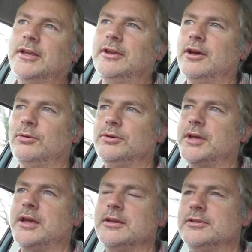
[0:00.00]
in old
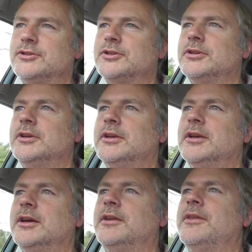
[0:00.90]
age,
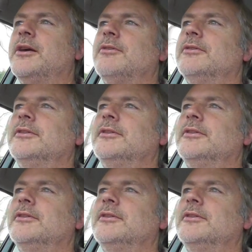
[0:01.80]
and that